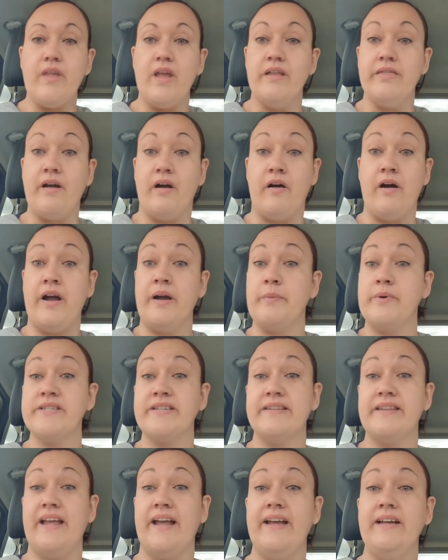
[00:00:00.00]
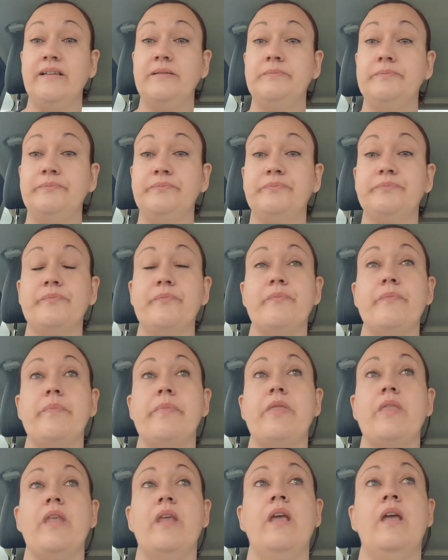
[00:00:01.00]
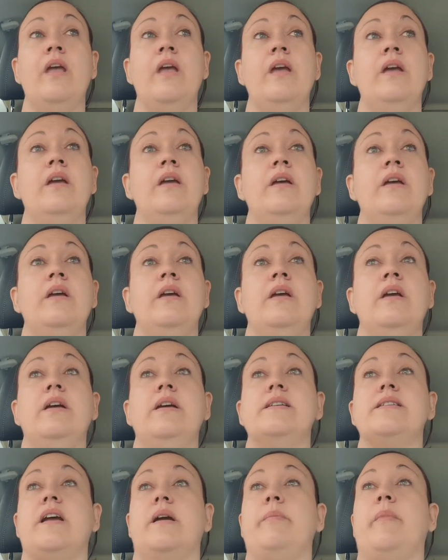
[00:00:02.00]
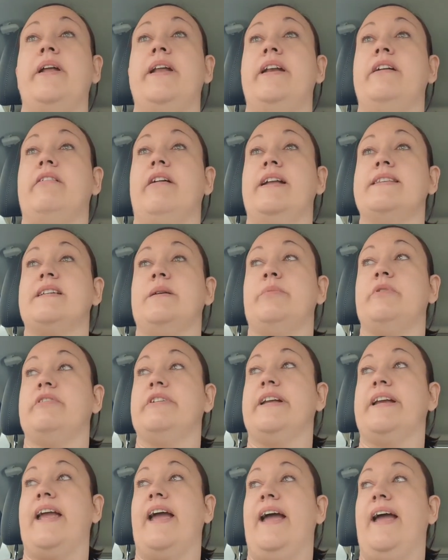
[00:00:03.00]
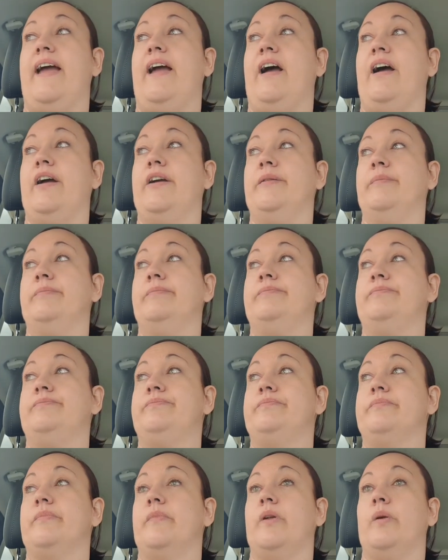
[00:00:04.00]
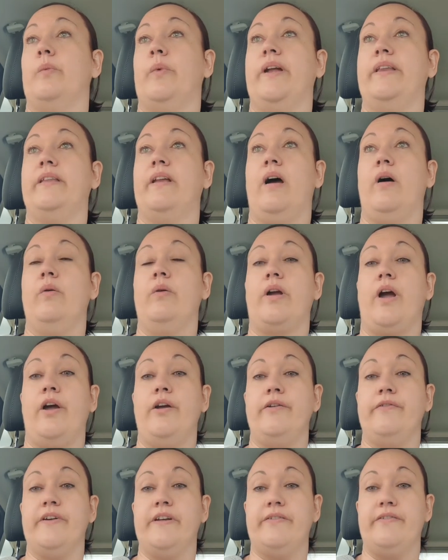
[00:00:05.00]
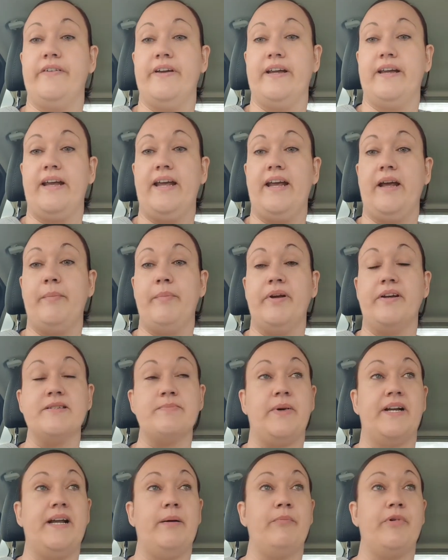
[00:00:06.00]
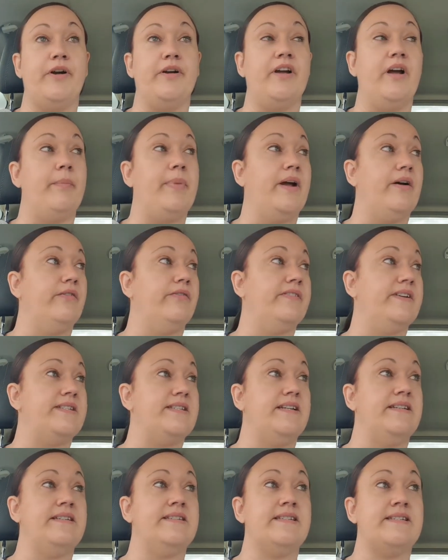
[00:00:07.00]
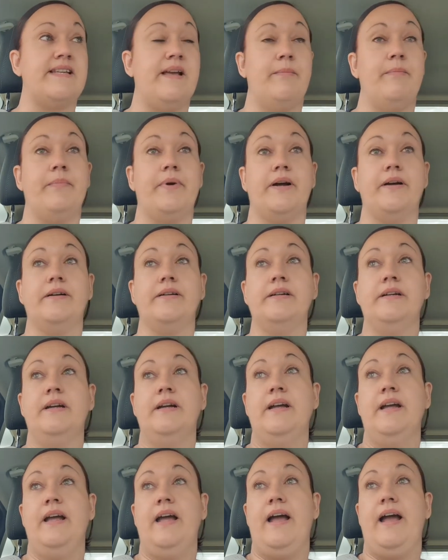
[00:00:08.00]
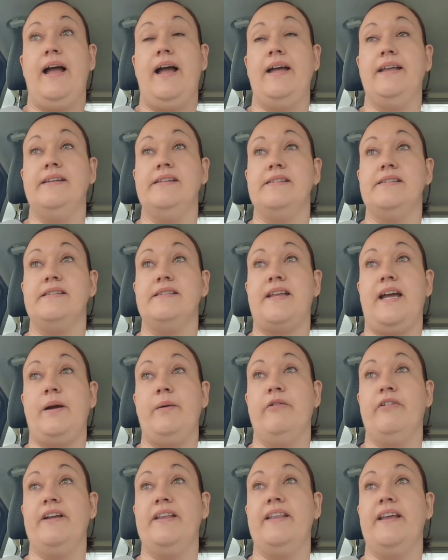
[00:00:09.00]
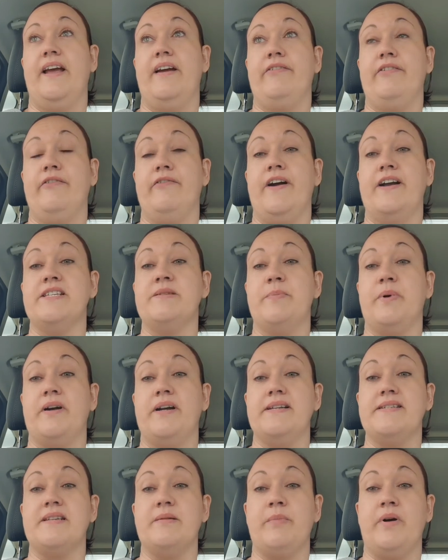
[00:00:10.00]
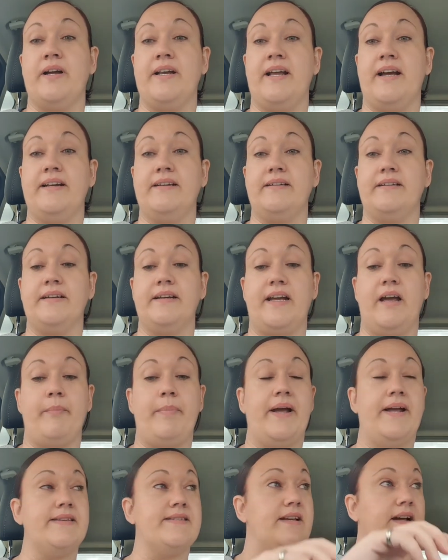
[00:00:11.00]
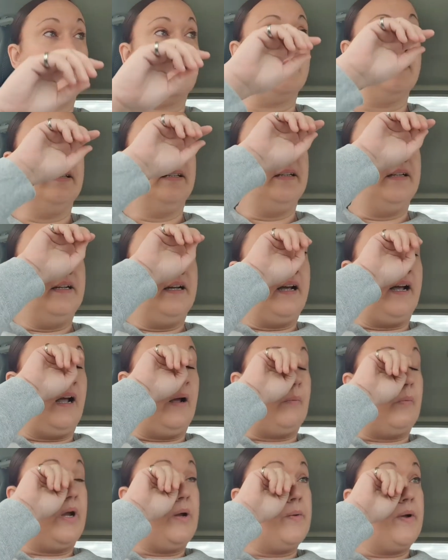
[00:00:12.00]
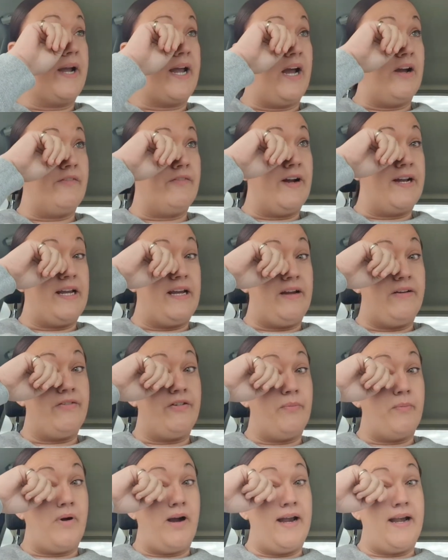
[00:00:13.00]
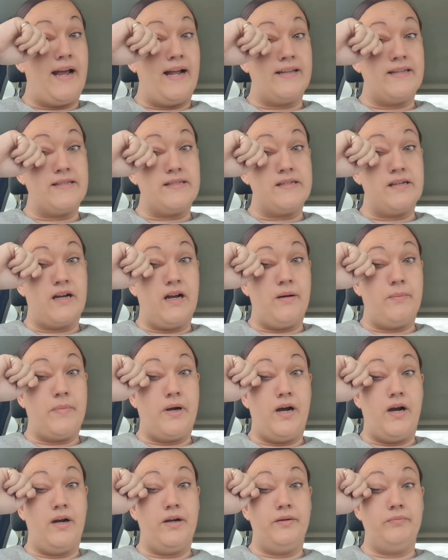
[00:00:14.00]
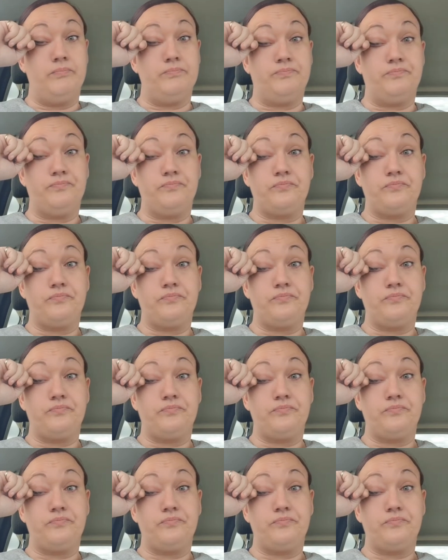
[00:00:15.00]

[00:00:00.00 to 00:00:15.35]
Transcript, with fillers: that I wasn't there. So my nan and granddad were in a care home when the whole COVID thing hit, because my nan broke her pelvis in December and they were in there for respite so my nan could get better. And we were getting ready for my nan to come home,